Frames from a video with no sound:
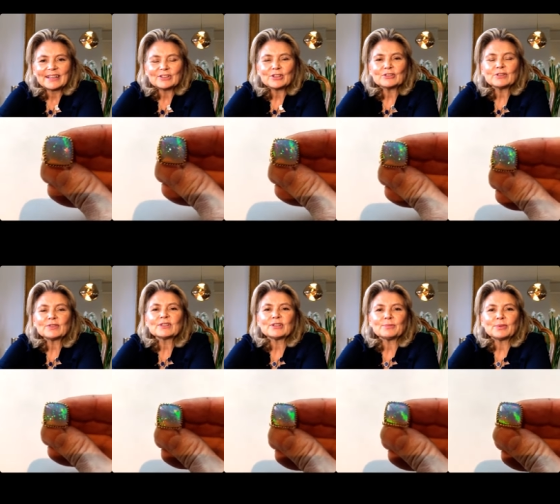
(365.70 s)
So for
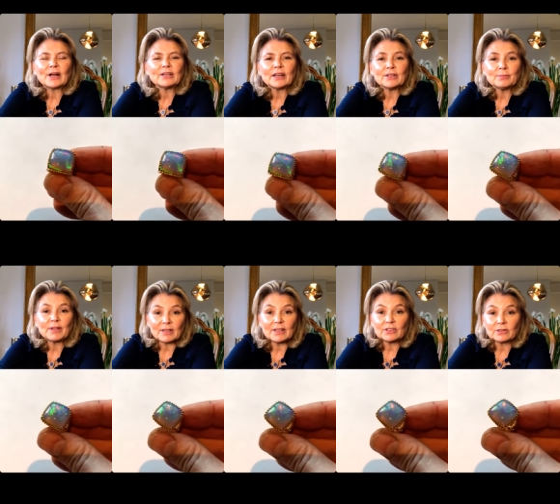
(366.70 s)
example, I know, Ben, that
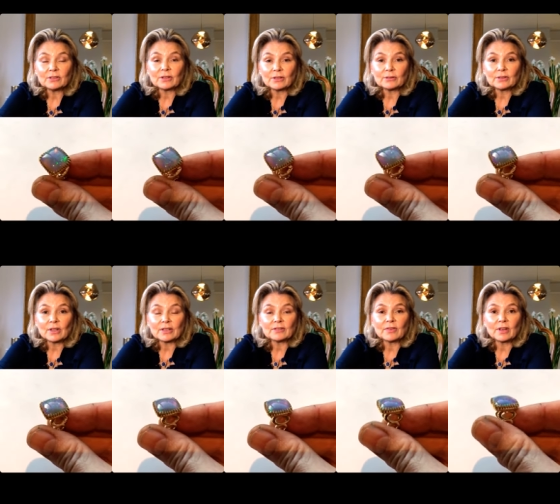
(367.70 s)
literally you go to the
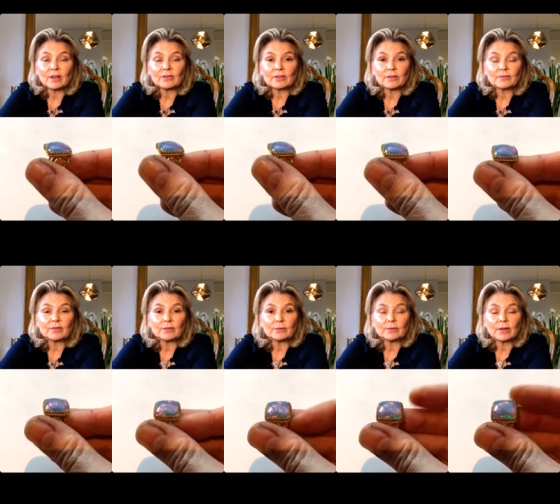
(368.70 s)
ends of the earth to look for
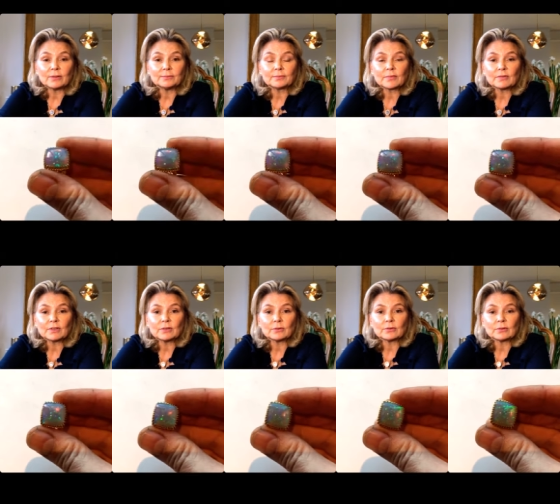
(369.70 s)

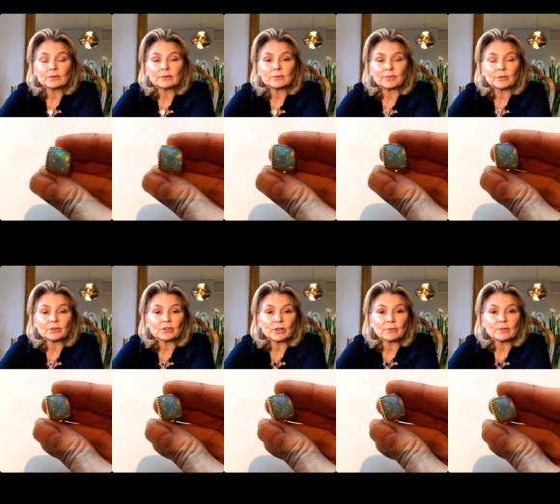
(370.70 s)
your
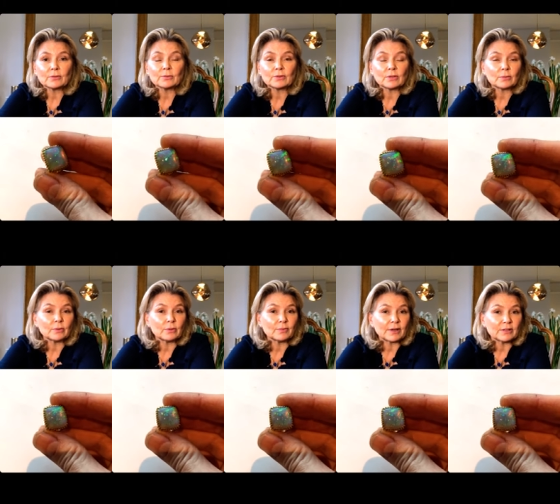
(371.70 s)
stones, and also
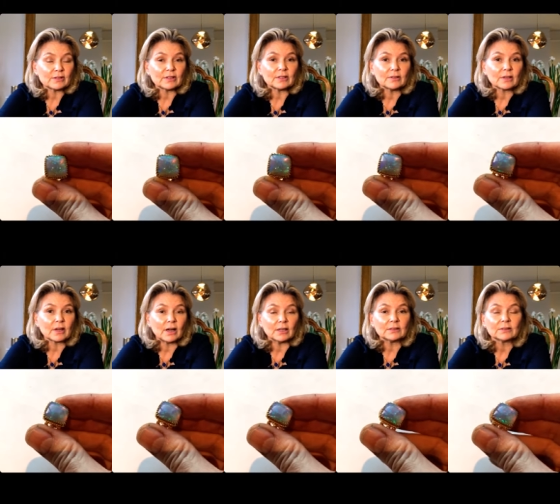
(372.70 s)
you're very interested in the cut.